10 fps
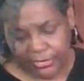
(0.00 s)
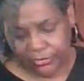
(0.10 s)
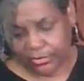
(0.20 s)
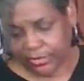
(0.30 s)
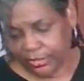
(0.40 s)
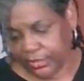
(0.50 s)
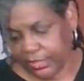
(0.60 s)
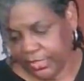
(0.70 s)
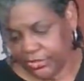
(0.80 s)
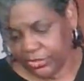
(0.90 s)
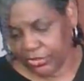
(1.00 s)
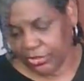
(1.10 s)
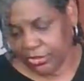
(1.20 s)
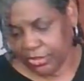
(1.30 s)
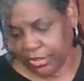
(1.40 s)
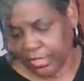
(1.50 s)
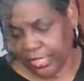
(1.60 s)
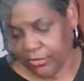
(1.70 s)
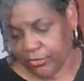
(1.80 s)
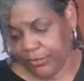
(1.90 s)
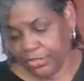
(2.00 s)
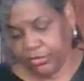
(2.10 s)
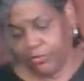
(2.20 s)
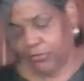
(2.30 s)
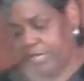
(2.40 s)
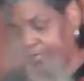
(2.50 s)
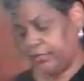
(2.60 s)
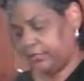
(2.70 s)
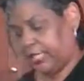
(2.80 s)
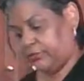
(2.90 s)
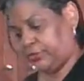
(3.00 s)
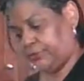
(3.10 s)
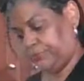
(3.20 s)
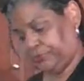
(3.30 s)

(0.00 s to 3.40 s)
Do another taste since it's cooking down. I want to make sure that wine cooks out too.